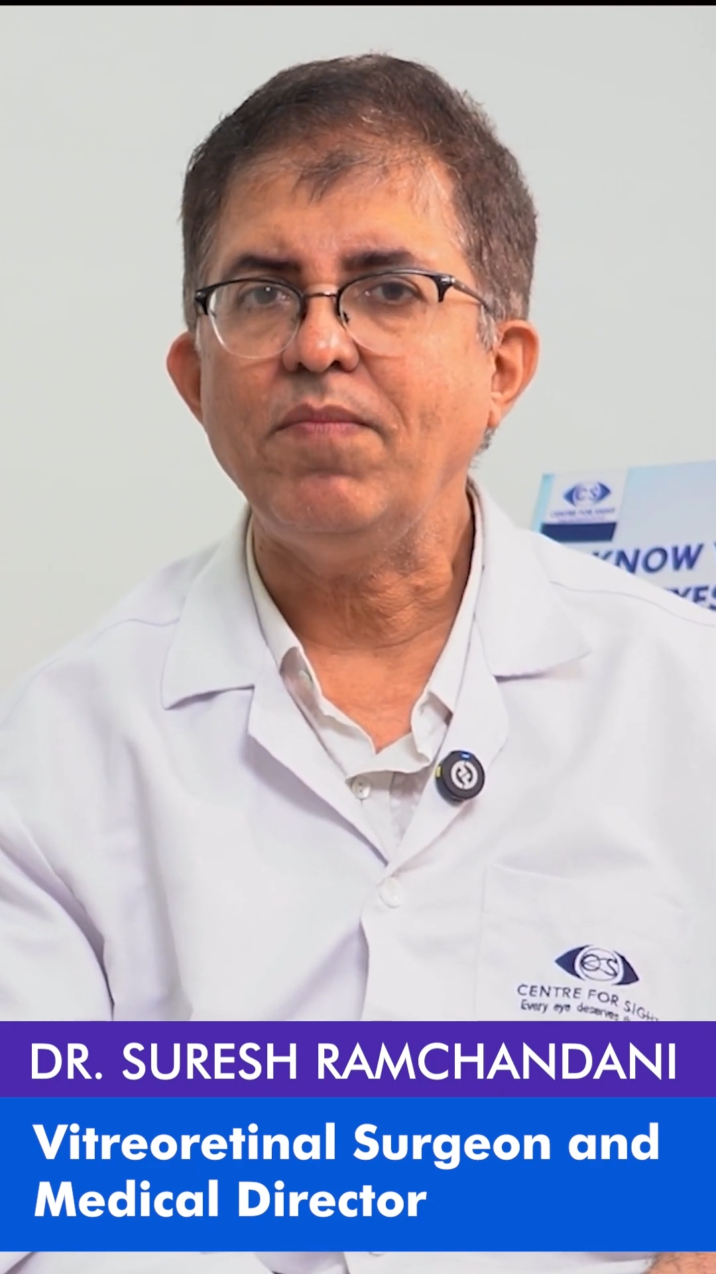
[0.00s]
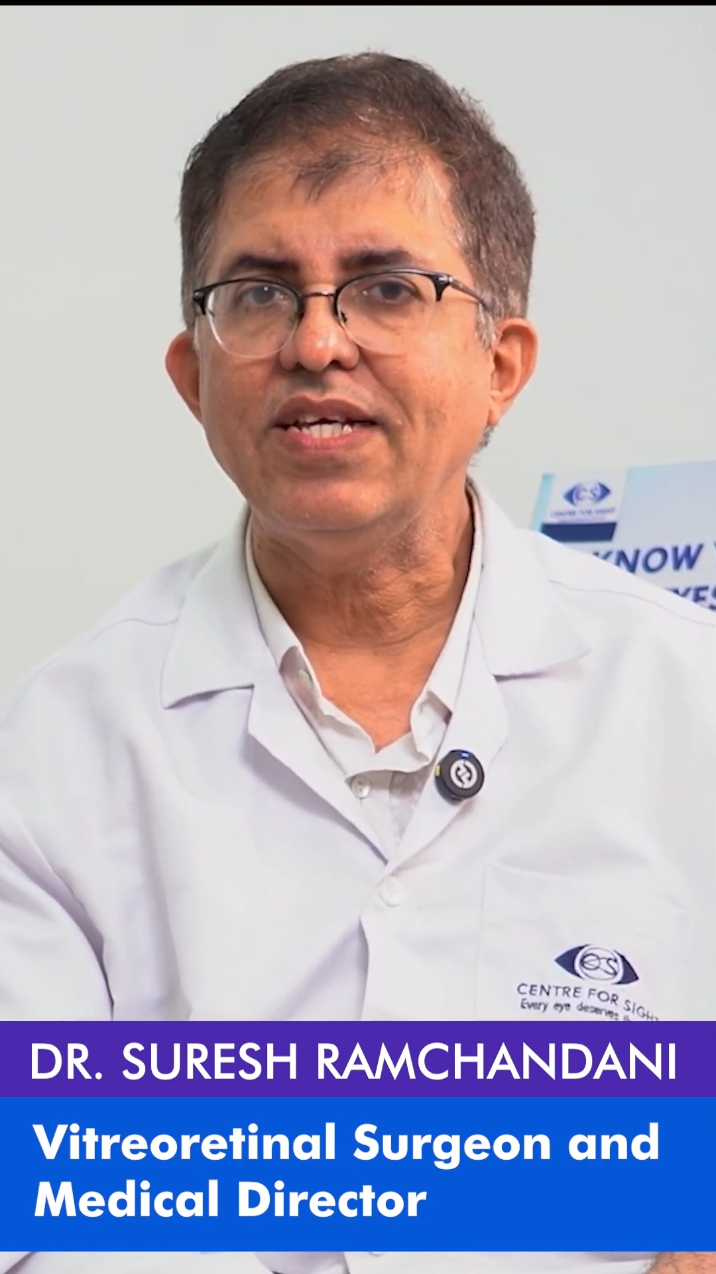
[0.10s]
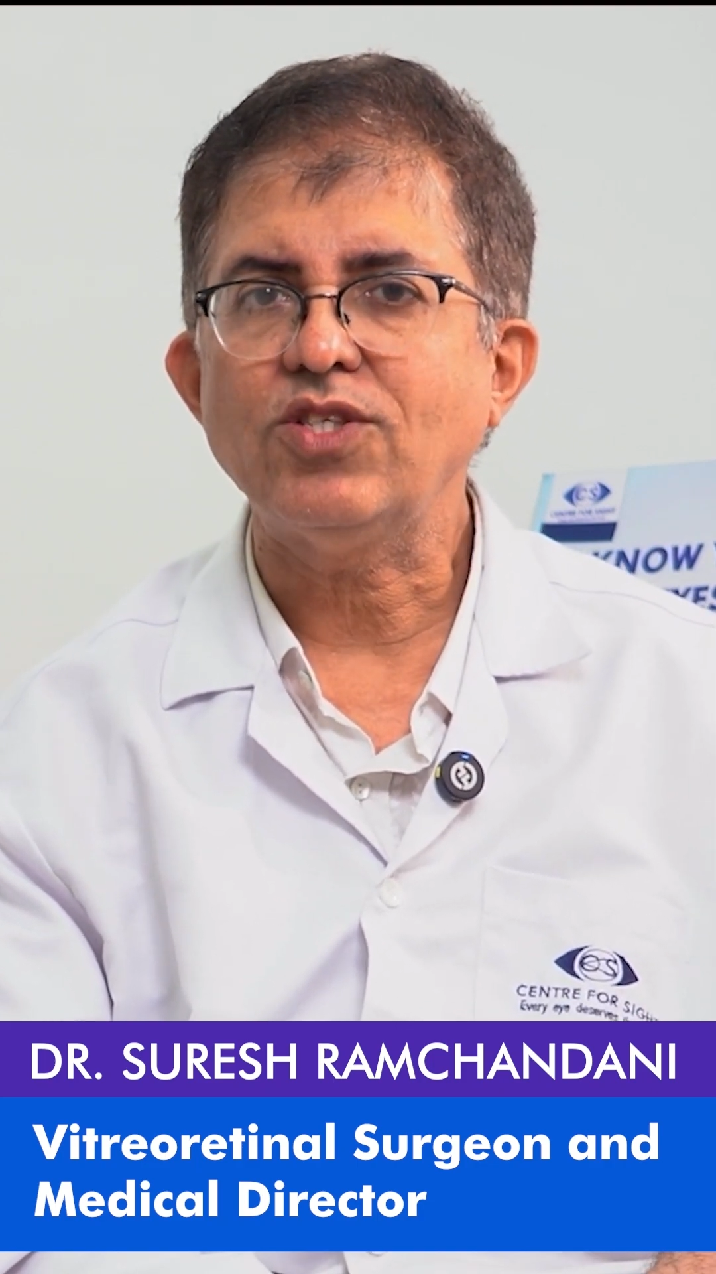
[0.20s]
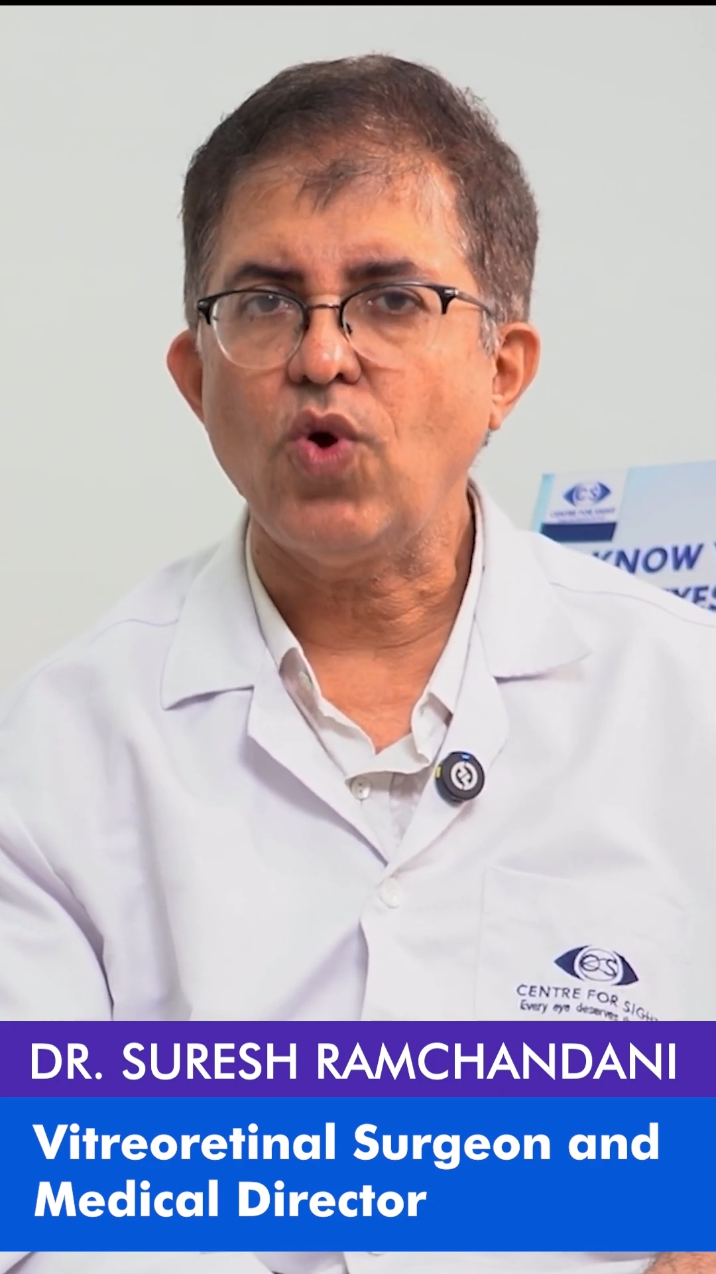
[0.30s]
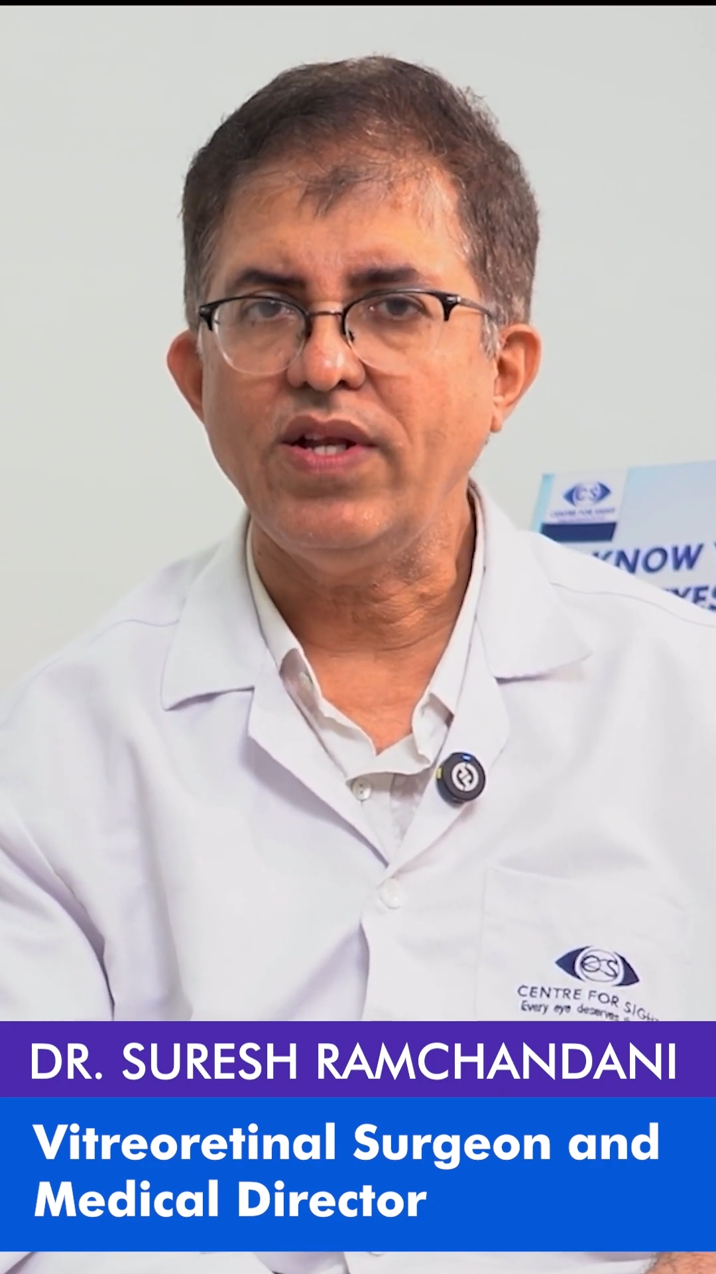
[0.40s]

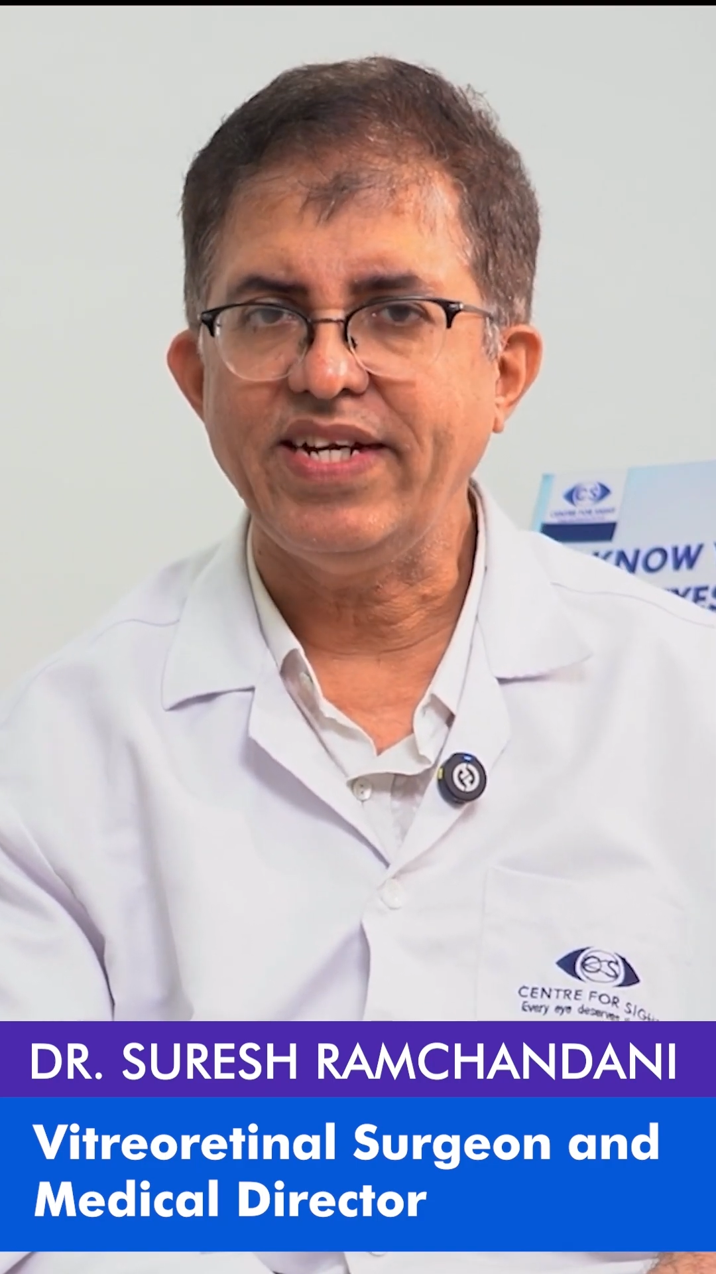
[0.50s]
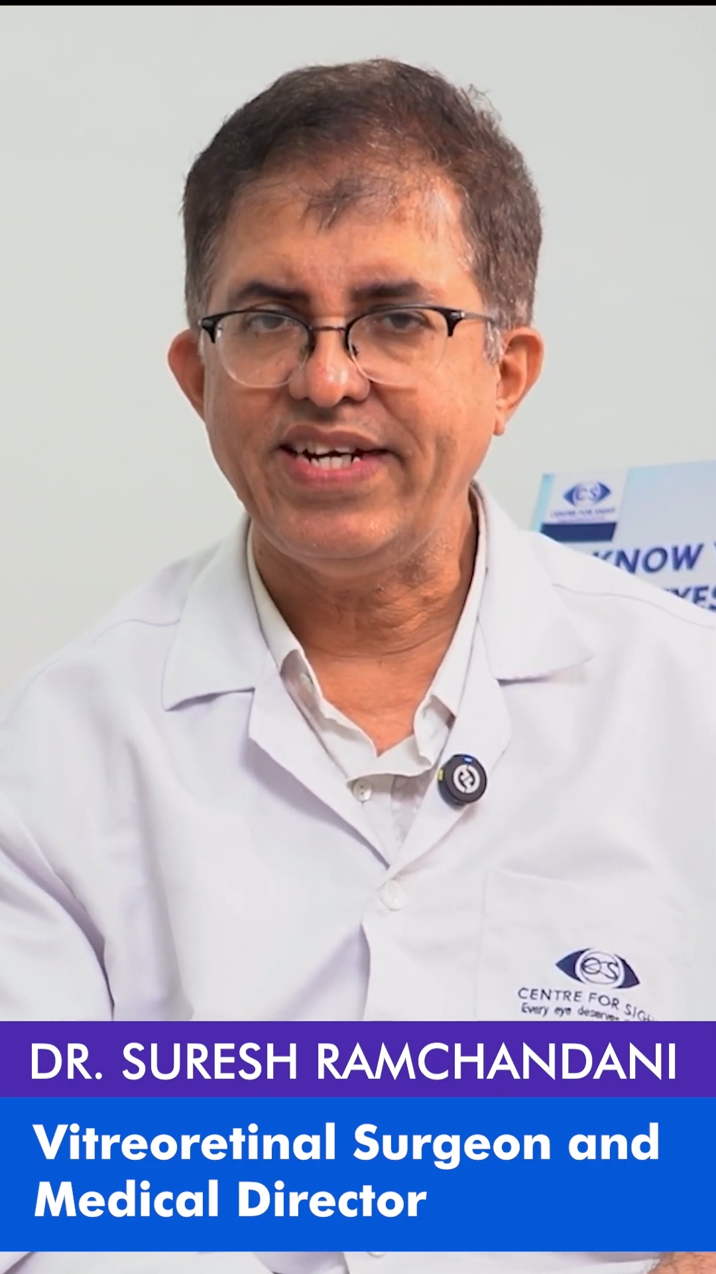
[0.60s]
is called the